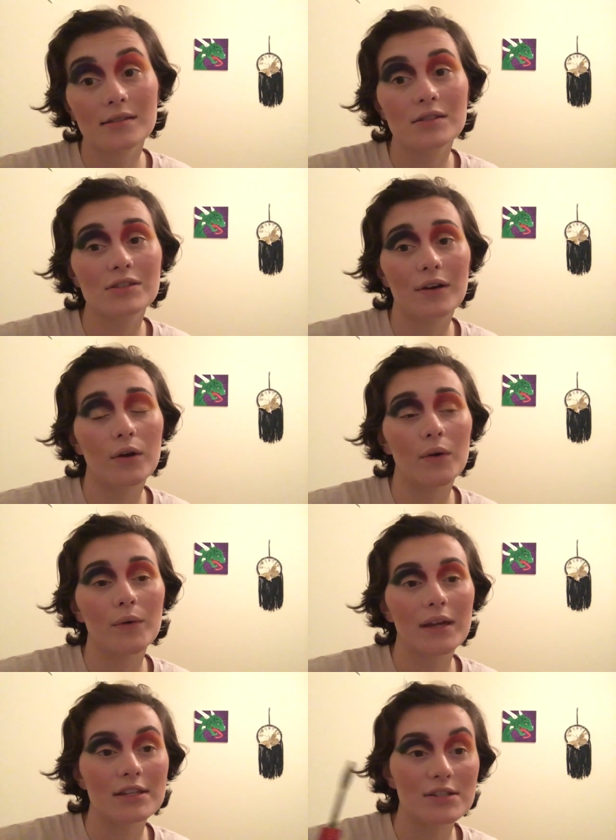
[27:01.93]
so
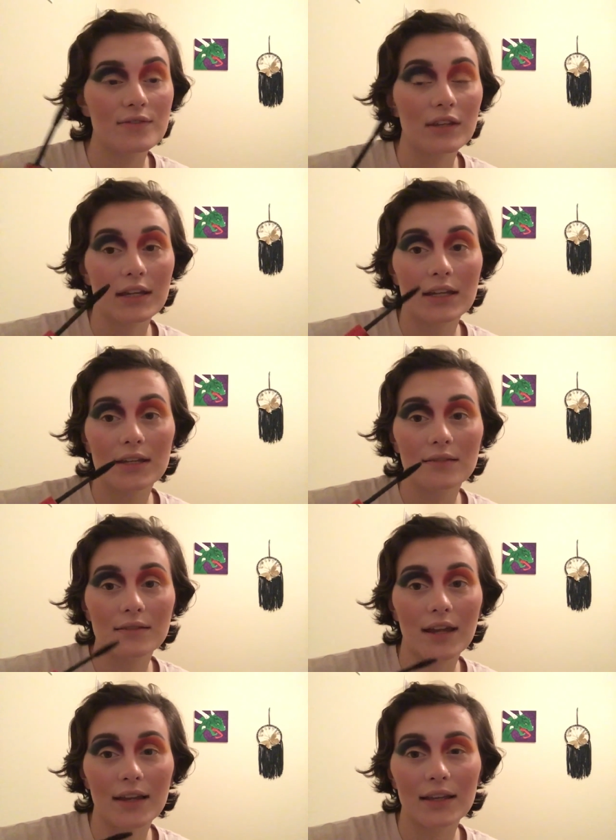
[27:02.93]
I just feel like it
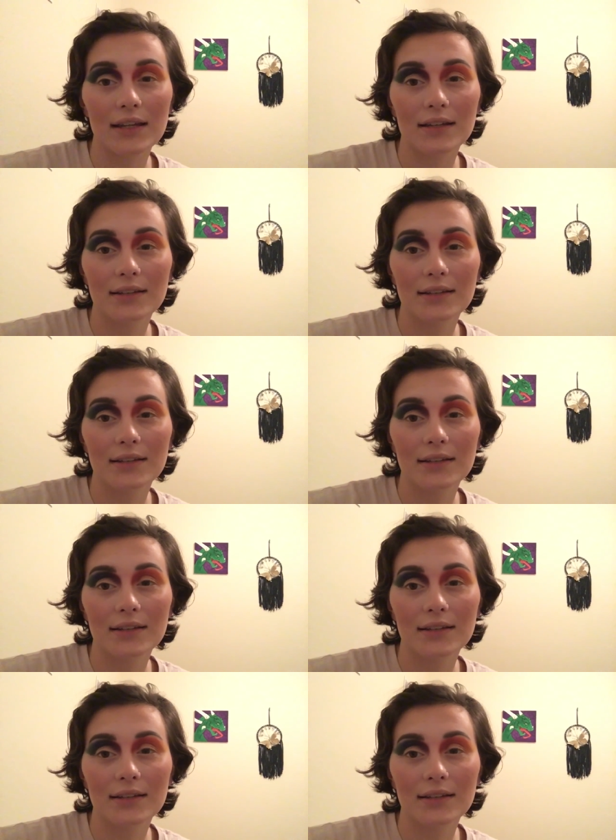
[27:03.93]
kind of like